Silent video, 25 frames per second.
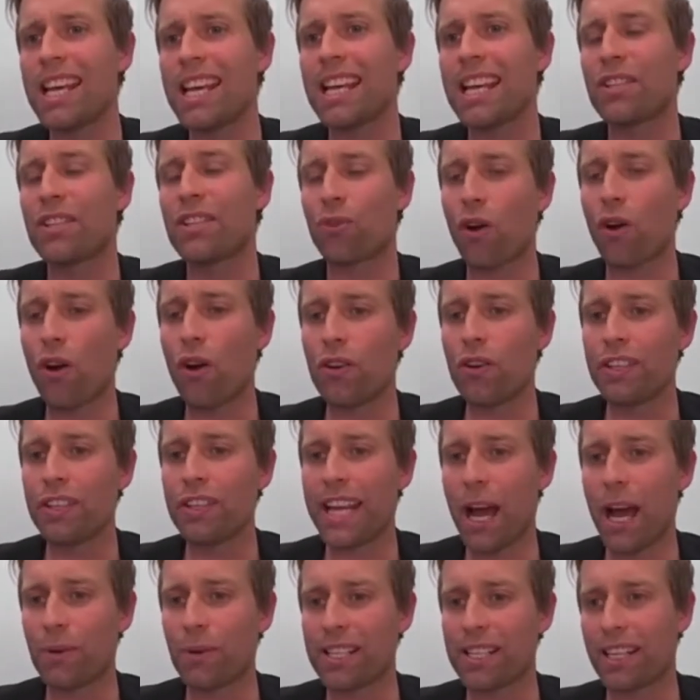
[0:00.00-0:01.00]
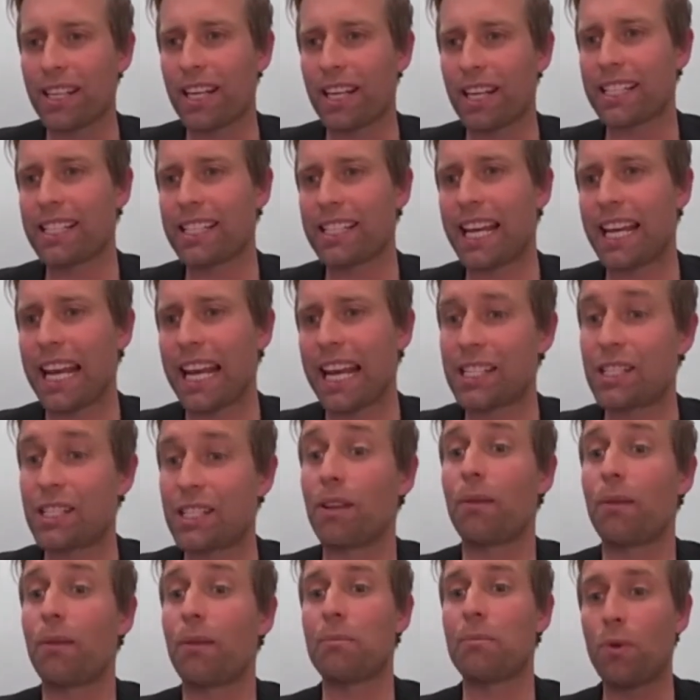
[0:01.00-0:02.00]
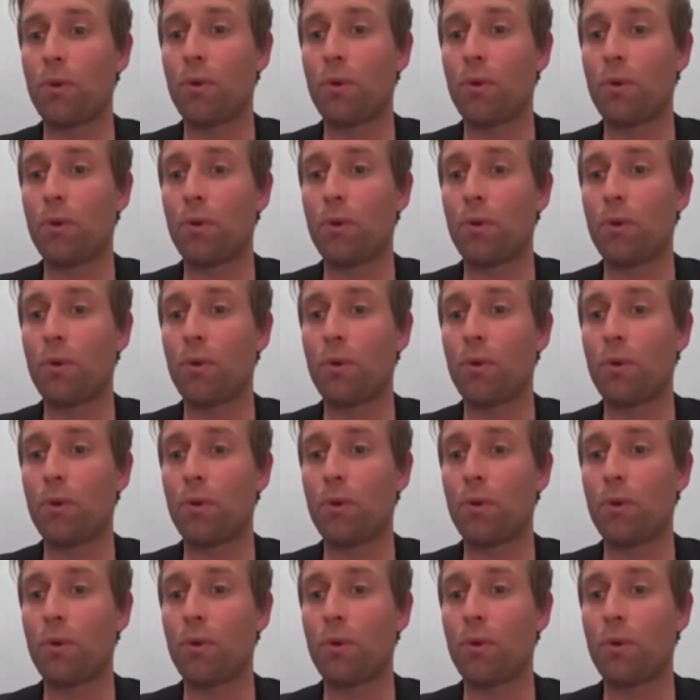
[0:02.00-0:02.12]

Drone, now we're starting to get into a bit more